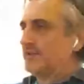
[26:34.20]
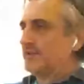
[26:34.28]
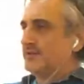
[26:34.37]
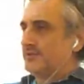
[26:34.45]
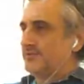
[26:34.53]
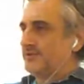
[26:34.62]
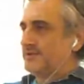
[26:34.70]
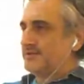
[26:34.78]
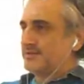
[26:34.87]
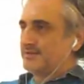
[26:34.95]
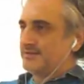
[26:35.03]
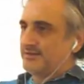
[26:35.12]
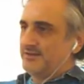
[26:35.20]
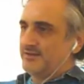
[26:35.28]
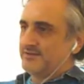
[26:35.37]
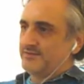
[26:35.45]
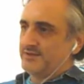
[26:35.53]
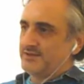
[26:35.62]
Okay, but notice that
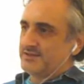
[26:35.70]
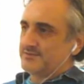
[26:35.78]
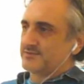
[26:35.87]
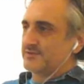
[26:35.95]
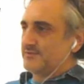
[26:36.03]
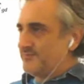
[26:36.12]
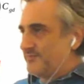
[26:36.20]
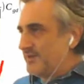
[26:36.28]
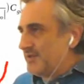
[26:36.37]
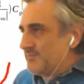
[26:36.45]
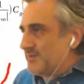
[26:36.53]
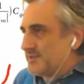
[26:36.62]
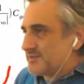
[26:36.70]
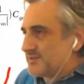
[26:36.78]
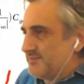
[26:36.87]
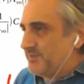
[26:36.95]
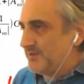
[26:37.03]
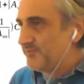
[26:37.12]
here this is very much
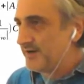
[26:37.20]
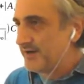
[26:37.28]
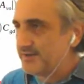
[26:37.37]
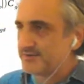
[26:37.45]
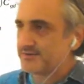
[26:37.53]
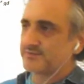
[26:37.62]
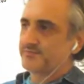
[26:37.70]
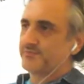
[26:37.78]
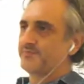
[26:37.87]
simplified